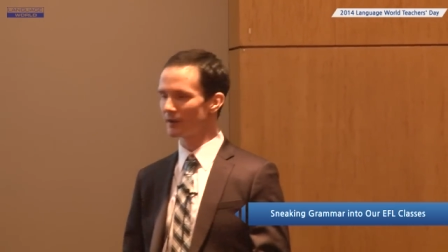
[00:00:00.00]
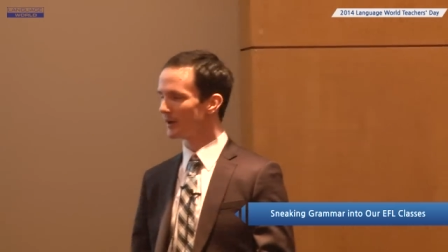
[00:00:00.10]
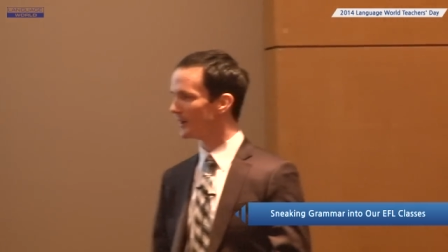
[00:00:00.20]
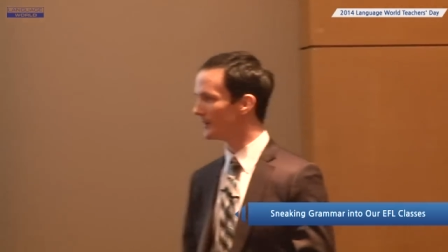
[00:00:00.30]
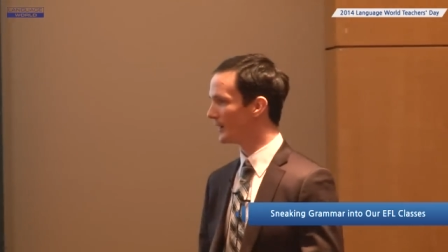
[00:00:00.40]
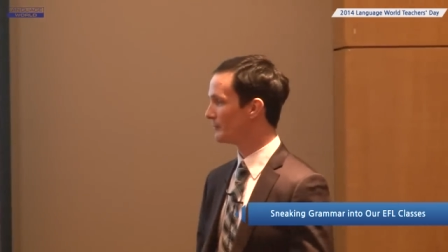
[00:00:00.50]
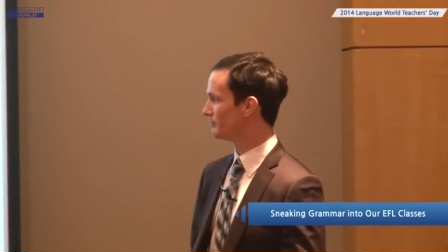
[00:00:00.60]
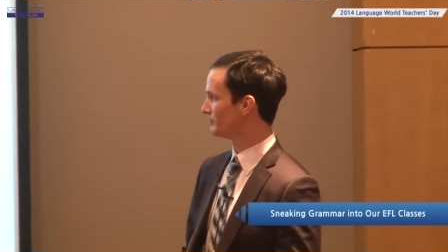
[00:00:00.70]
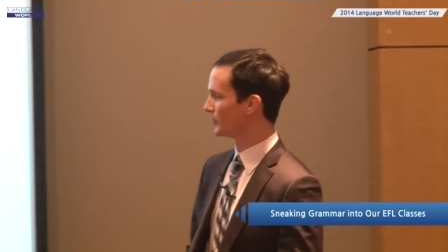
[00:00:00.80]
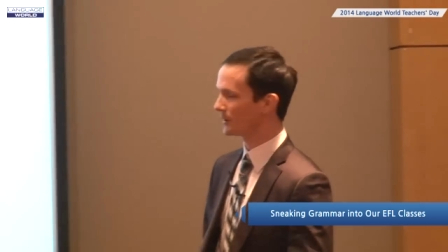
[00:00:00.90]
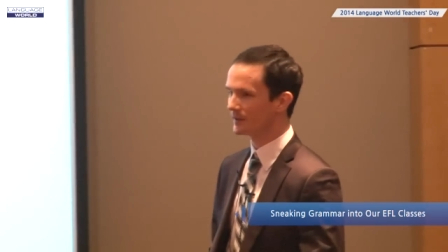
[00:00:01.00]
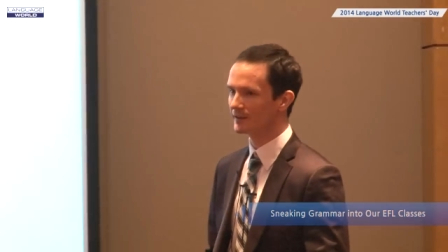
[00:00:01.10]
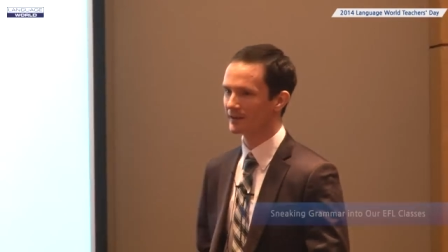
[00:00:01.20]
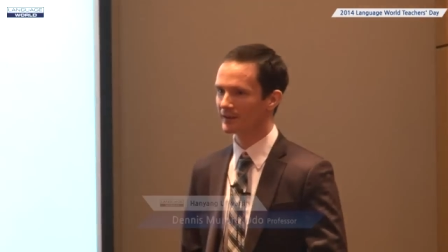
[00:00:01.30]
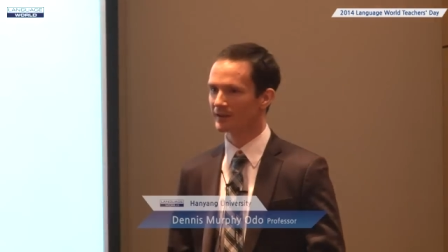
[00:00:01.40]
I'm
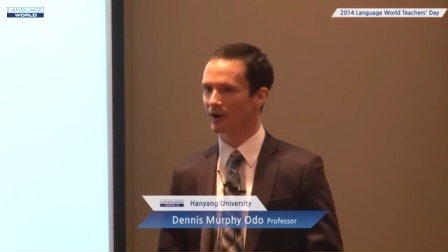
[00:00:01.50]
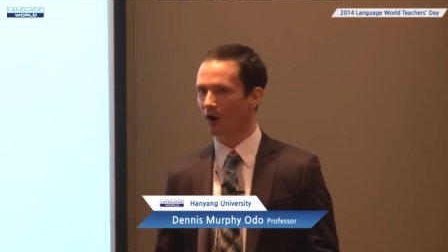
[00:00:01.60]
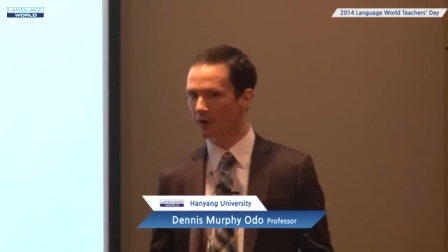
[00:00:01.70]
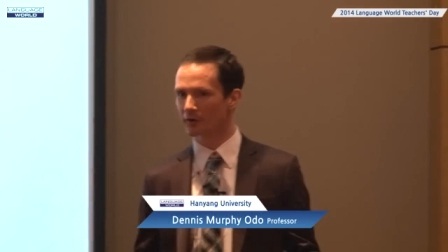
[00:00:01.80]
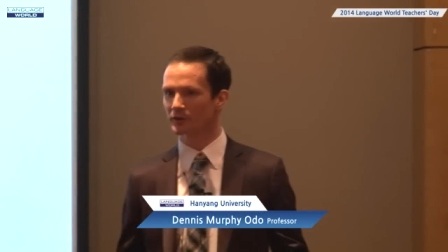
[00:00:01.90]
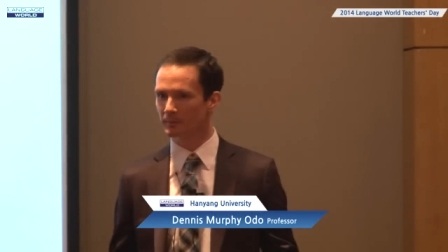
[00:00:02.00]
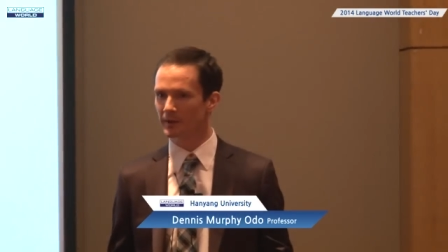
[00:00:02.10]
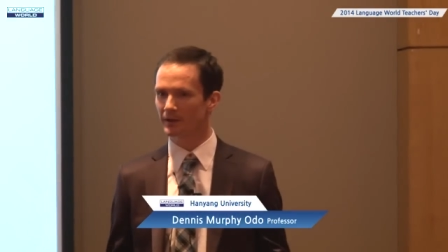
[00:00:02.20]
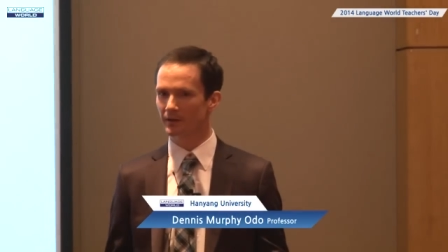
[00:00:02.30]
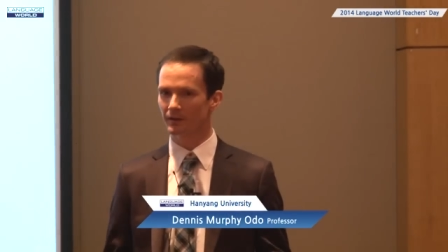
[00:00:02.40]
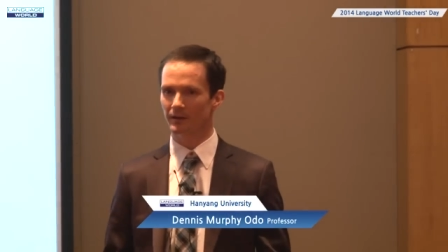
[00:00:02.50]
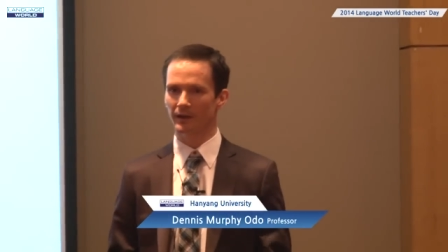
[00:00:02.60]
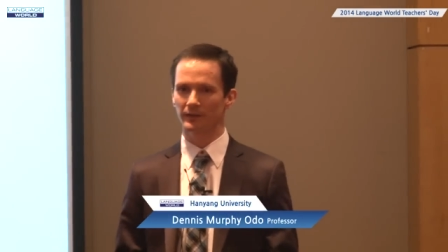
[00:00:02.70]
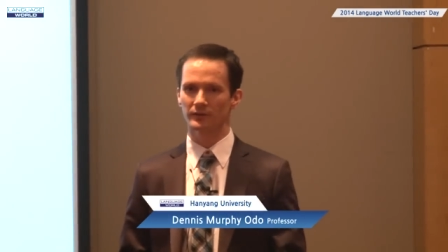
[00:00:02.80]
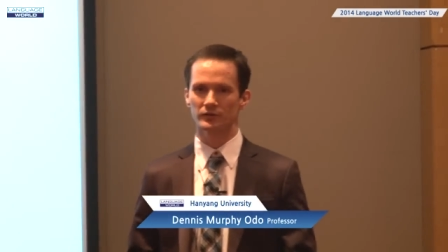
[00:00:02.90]
really honored to be here
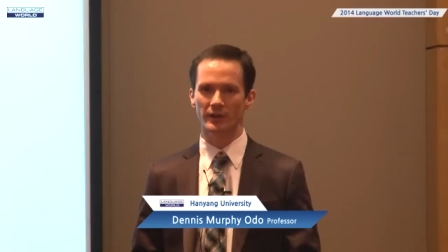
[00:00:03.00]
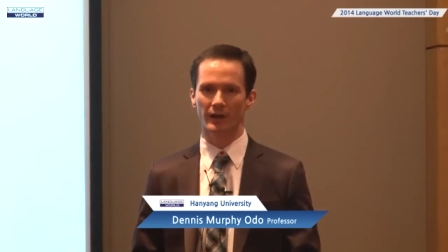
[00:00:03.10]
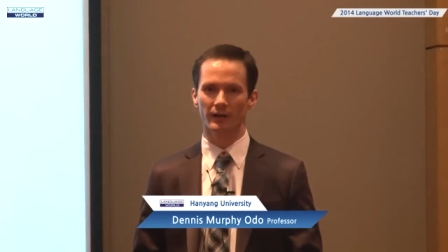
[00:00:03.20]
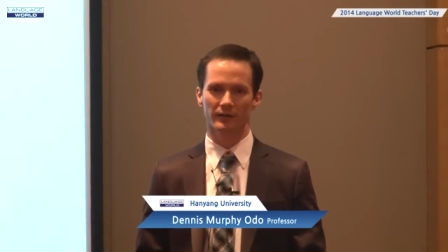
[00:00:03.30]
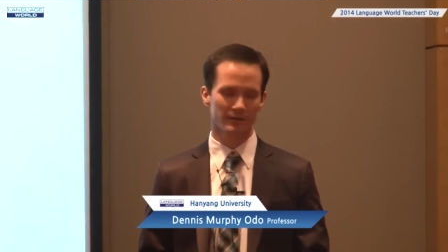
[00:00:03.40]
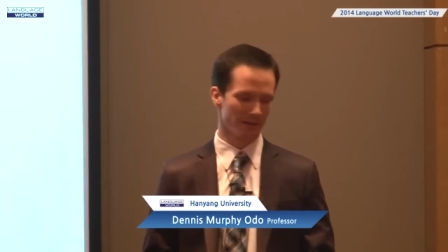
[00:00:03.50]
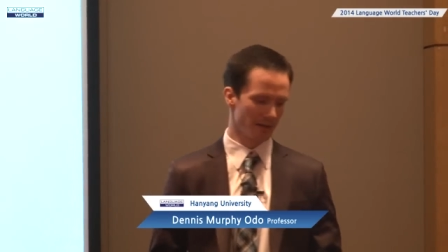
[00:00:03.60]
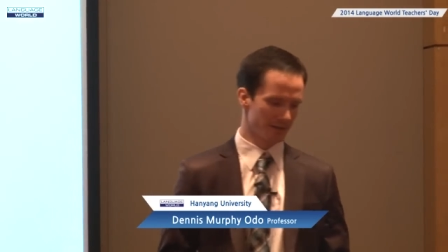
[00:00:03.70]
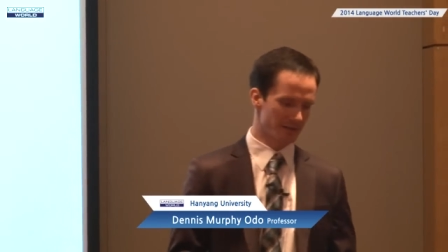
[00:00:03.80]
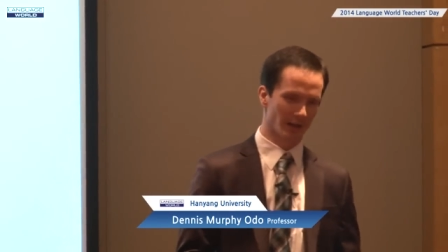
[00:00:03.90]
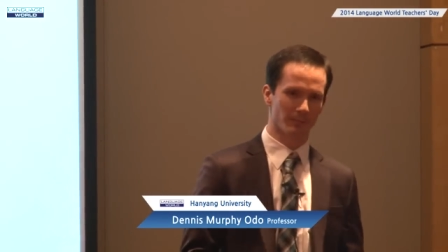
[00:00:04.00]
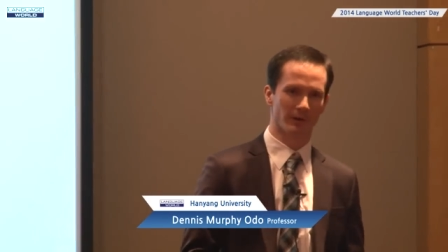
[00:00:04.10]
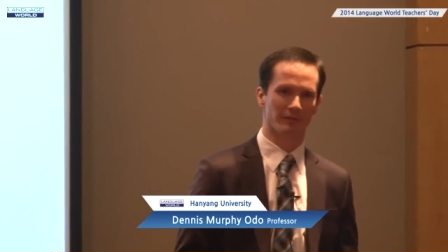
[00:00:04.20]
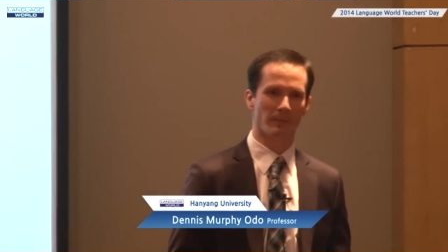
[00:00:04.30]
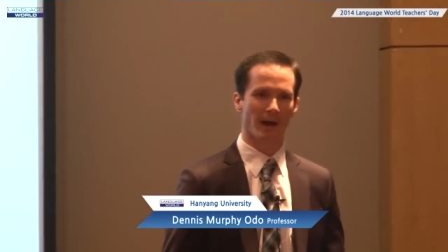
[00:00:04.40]
to share some
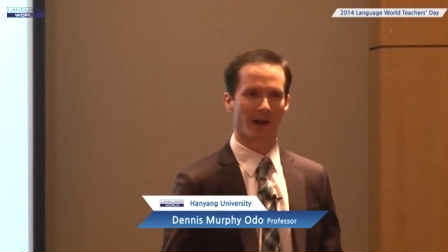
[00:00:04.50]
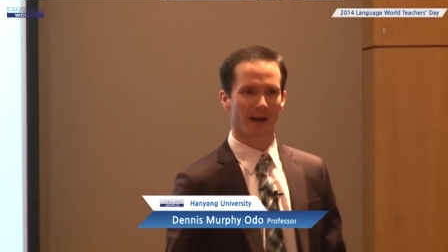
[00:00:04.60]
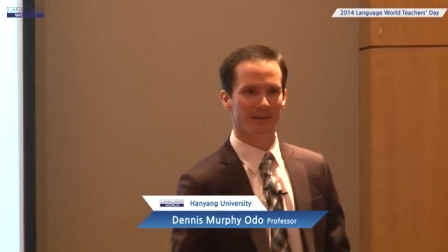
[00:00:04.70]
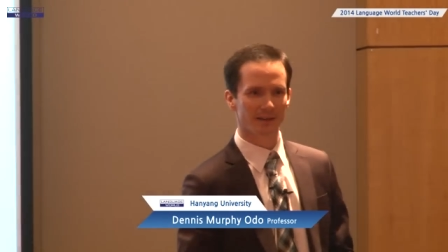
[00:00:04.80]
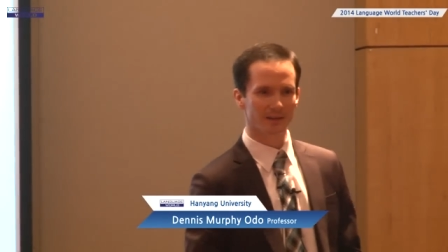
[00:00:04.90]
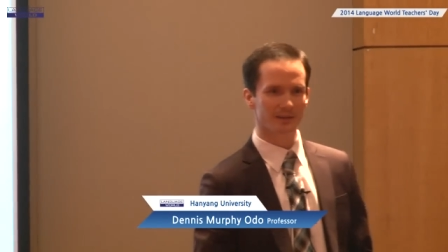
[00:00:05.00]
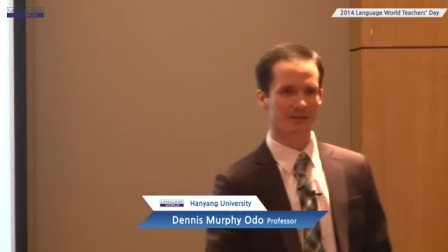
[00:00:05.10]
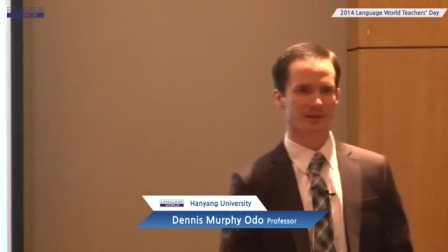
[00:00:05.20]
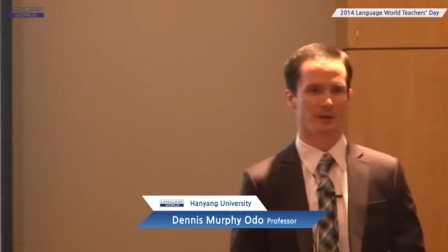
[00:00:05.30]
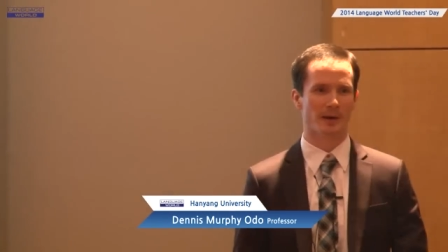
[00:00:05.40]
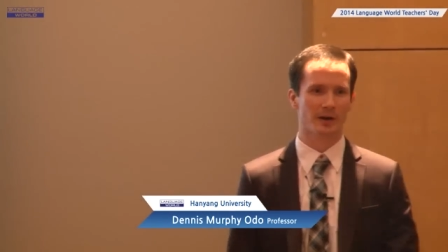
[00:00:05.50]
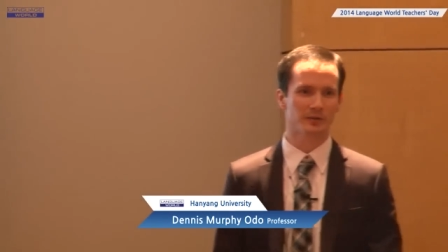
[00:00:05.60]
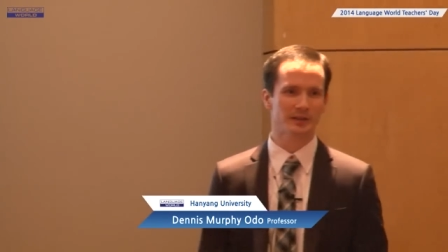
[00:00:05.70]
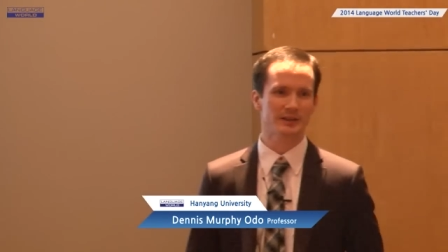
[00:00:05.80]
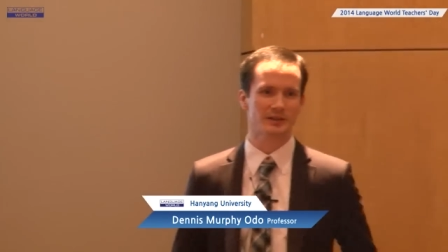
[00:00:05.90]
of my ideas
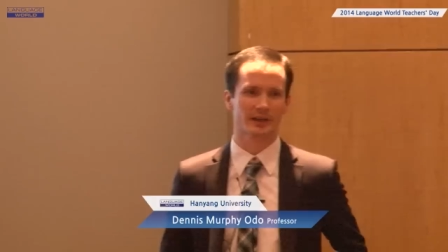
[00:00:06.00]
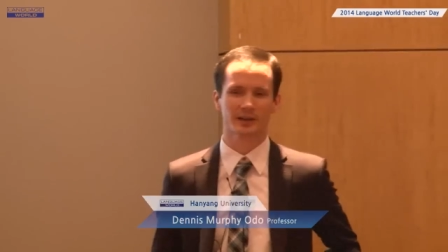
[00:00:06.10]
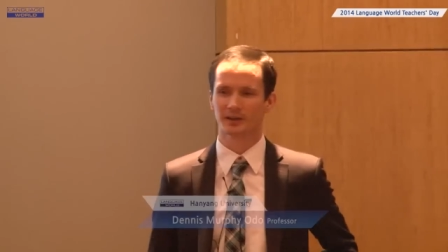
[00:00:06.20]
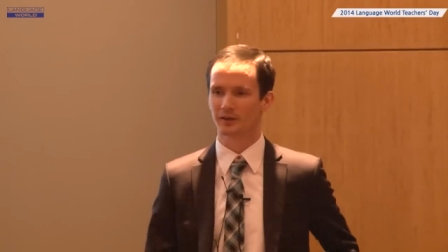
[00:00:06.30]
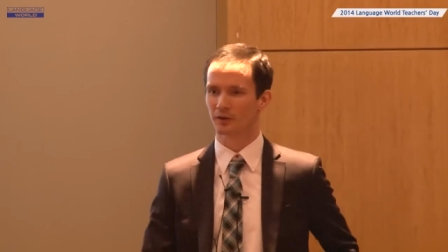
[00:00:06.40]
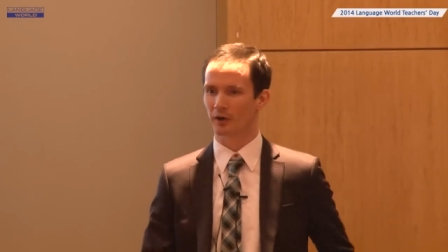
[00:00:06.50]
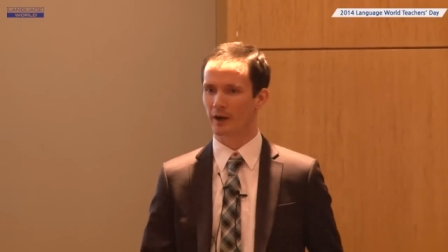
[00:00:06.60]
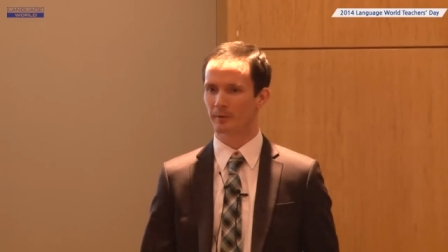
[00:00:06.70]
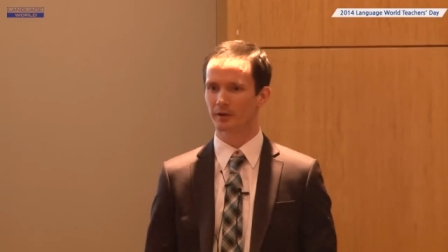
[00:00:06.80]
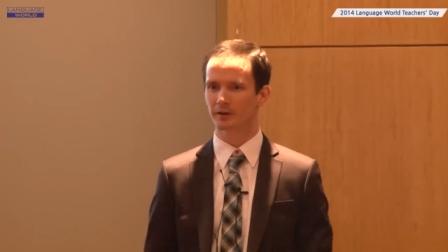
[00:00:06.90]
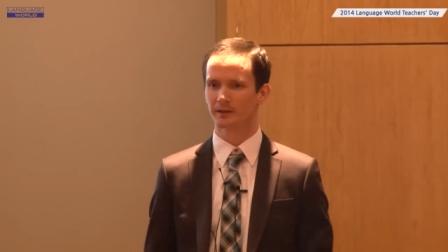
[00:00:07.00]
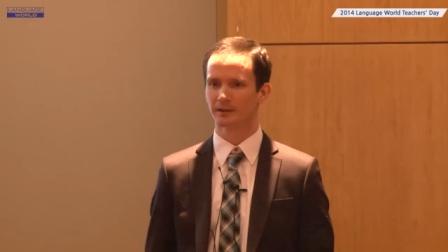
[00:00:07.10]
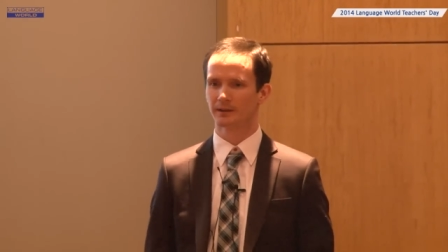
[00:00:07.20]
about teaching grammar.